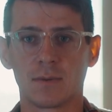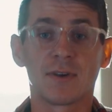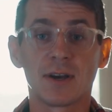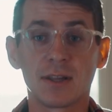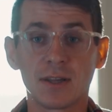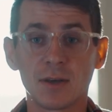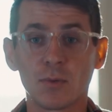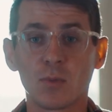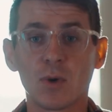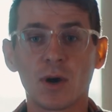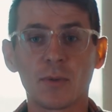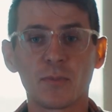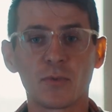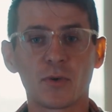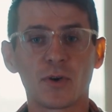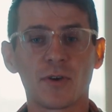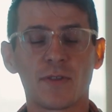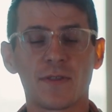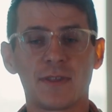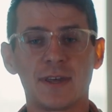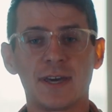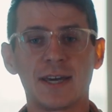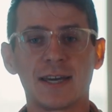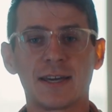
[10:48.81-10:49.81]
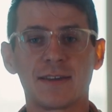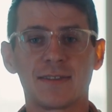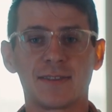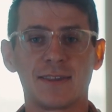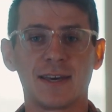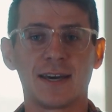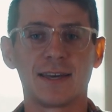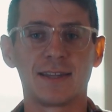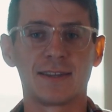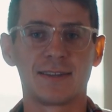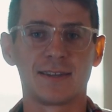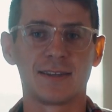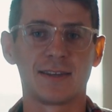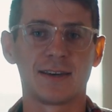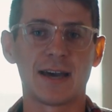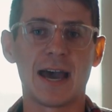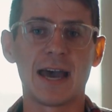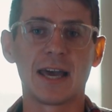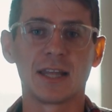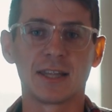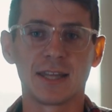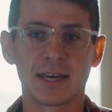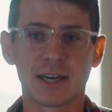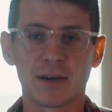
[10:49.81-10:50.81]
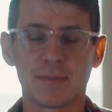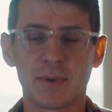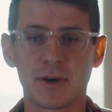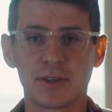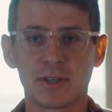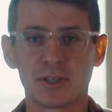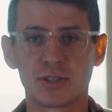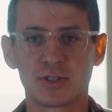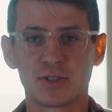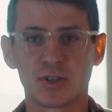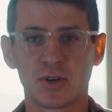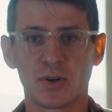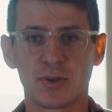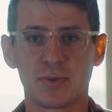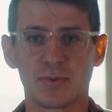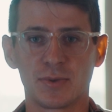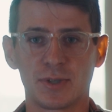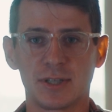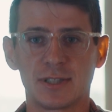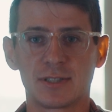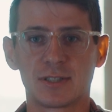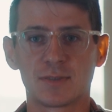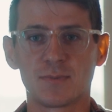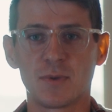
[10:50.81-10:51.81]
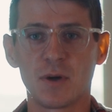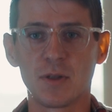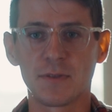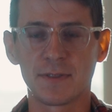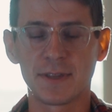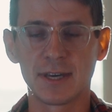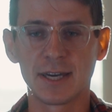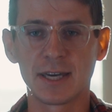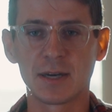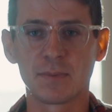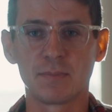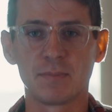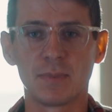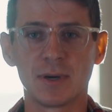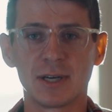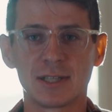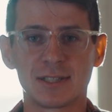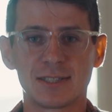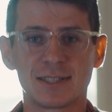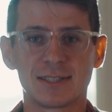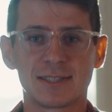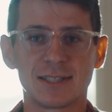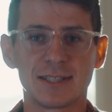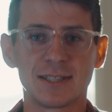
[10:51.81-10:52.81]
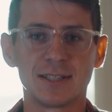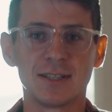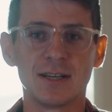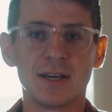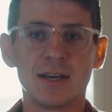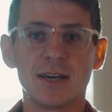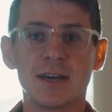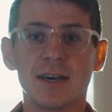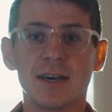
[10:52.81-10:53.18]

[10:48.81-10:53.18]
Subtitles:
Finally, one more thing that I like about this drone, it's a small thing, but still,